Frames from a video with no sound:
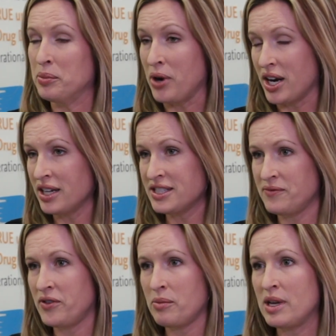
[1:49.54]
product
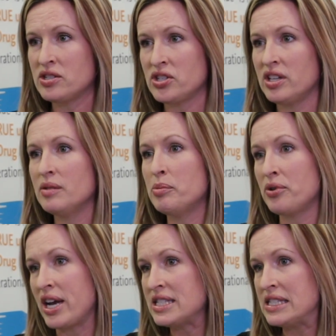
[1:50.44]
information,
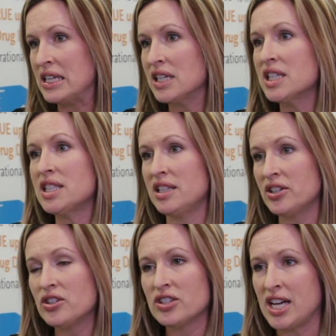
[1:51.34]
pricing,
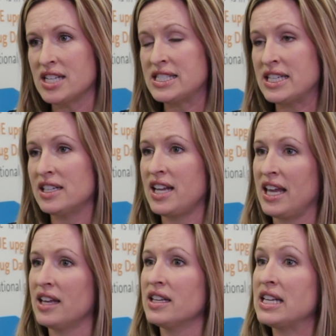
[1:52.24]
clinical content,
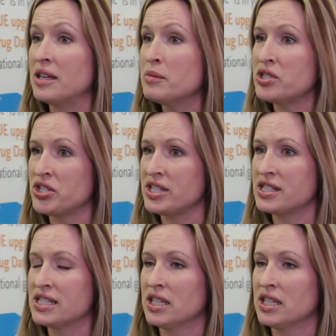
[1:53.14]
and images